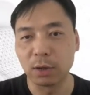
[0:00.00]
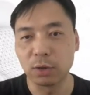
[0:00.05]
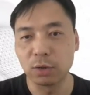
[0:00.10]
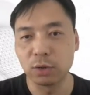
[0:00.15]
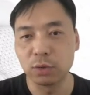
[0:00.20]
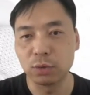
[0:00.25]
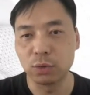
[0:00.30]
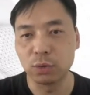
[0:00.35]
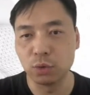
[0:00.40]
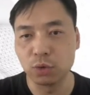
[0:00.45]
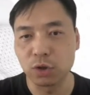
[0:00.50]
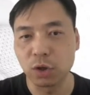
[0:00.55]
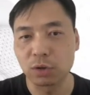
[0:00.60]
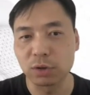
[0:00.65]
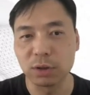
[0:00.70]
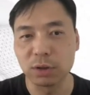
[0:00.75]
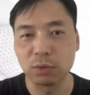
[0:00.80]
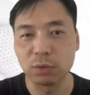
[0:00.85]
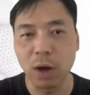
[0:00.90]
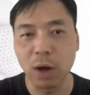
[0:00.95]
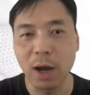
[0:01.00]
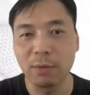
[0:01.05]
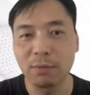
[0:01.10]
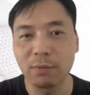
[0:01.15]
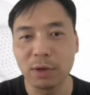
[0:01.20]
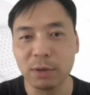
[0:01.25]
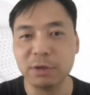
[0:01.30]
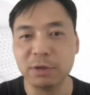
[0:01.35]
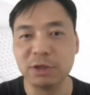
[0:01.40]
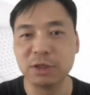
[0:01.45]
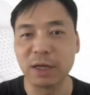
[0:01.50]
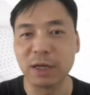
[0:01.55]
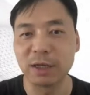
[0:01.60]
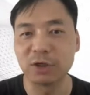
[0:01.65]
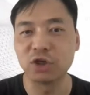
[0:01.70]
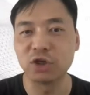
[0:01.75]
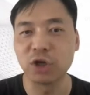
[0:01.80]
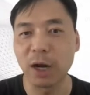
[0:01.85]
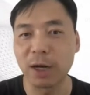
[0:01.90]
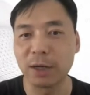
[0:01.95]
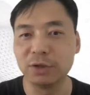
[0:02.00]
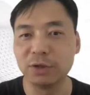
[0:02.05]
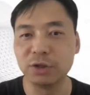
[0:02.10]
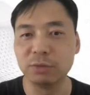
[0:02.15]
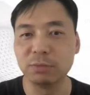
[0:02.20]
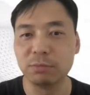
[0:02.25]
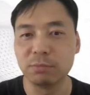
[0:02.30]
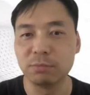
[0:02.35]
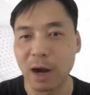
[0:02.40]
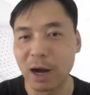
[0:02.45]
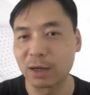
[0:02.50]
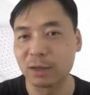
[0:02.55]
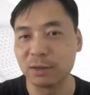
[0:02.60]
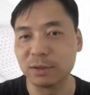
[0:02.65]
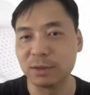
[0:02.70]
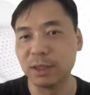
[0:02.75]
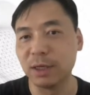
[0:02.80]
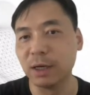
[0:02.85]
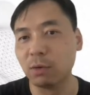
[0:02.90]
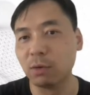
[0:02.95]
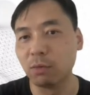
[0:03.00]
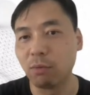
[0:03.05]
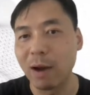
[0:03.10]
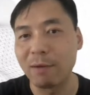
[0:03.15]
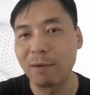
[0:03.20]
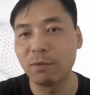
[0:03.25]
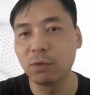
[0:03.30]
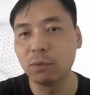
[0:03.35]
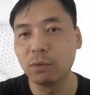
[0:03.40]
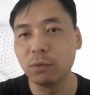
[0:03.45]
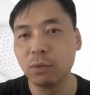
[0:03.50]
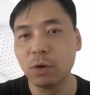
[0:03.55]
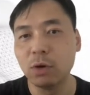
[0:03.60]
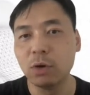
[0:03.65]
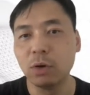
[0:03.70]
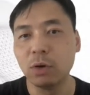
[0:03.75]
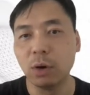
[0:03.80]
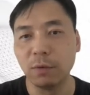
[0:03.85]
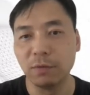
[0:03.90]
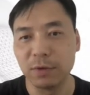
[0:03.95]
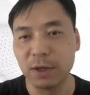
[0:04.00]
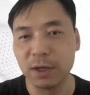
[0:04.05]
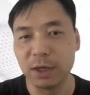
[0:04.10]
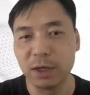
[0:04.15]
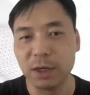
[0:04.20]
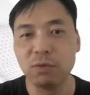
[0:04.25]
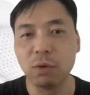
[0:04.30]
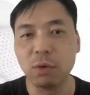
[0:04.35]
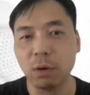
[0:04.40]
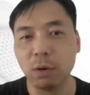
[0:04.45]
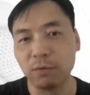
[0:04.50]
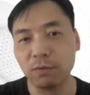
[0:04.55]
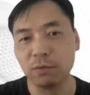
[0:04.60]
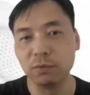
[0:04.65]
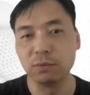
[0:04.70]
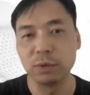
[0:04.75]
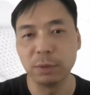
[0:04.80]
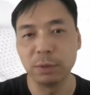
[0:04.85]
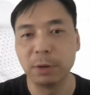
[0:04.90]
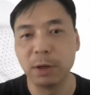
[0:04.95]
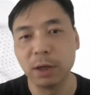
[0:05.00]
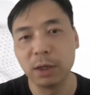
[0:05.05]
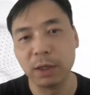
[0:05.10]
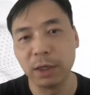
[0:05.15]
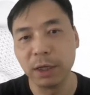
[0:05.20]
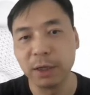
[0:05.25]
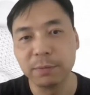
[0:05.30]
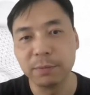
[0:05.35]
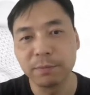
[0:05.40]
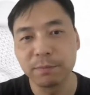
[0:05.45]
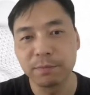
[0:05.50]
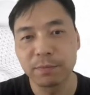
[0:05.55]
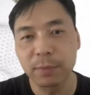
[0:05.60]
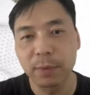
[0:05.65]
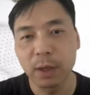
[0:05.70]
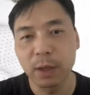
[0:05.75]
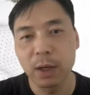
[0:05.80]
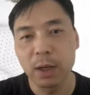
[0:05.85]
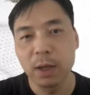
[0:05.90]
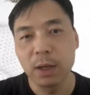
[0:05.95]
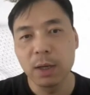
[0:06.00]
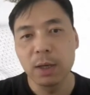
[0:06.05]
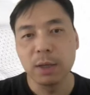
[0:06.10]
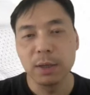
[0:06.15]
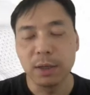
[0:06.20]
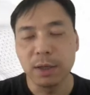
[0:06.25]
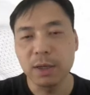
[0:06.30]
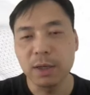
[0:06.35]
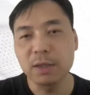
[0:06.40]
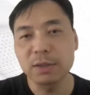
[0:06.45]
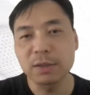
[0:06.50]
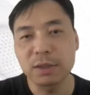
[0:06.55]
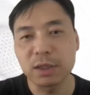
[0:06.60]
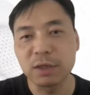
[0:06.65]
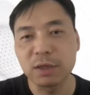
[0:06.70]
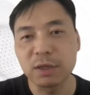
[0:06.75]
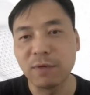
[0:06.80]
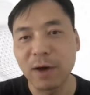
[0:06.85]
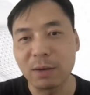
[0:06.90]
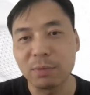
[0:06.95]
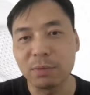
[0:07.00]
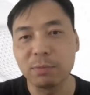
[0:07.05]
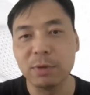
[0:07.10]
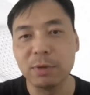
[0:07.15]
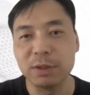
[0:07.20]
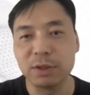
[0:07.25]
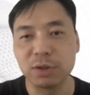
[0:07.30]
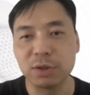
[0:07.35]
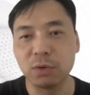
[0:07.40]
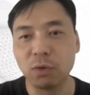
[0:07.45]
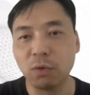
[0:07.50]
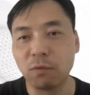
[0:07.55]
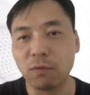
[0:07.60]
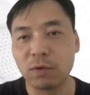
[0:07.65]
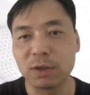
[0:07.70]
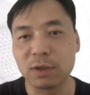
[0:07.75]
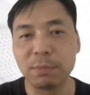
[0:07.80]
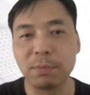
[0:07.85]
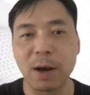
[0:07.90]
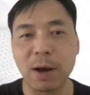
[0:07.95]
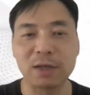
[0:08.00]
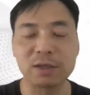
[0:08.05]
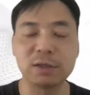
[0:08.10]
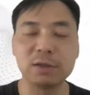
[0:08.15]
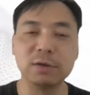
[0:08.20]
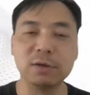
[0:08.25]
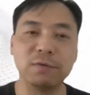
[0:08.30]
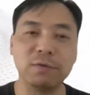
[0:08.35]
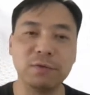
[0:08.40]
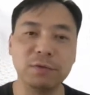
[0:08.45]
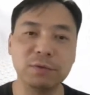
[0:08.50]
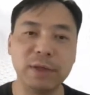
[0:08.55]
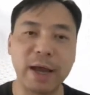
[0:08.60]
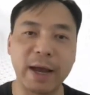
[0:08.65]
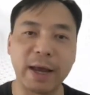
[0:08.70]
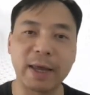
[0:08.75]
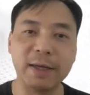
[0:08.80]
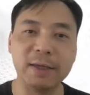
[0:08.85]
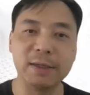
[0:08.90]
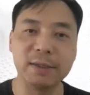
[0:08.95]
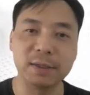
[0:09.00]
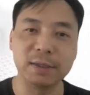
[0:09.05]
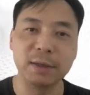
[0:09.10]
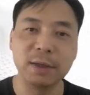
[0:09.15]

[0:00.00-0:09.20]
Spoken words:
2012 ImageNet Challenge marked the arrival of the era of deep learning. In its development over the past few decades,